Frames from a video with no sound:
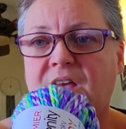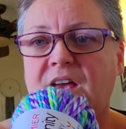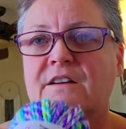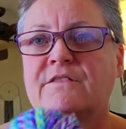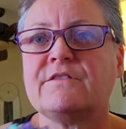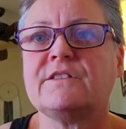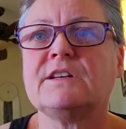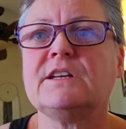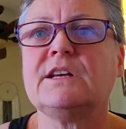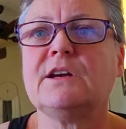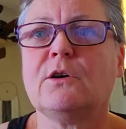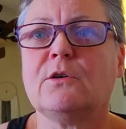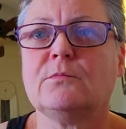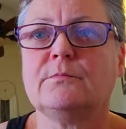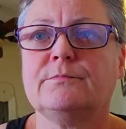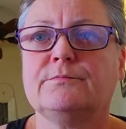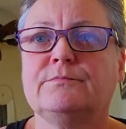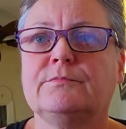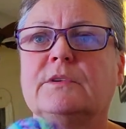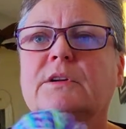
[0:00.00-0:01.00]
a video
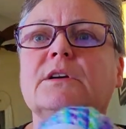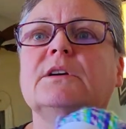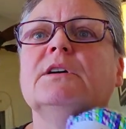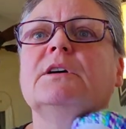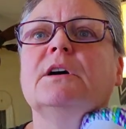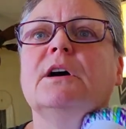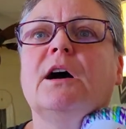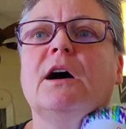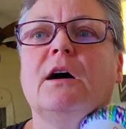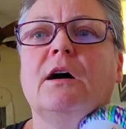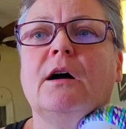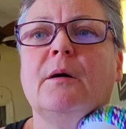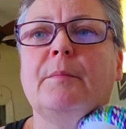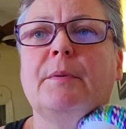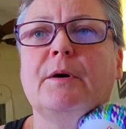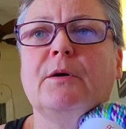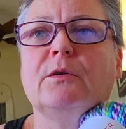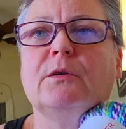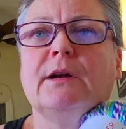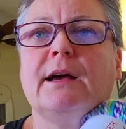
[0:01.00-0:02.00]

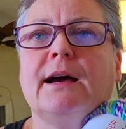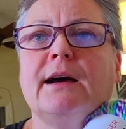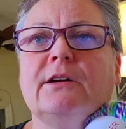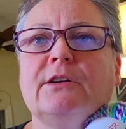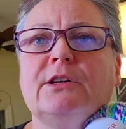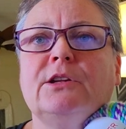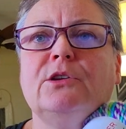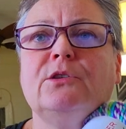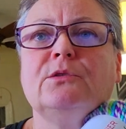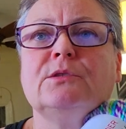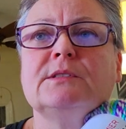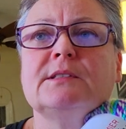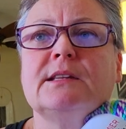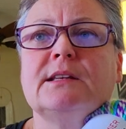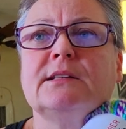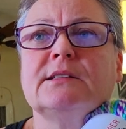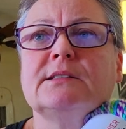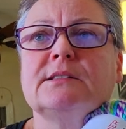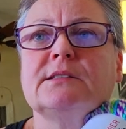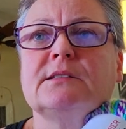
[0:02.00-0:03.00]
about how to use
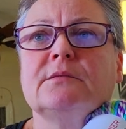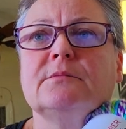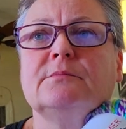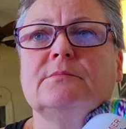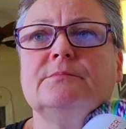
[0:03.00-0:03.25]
this.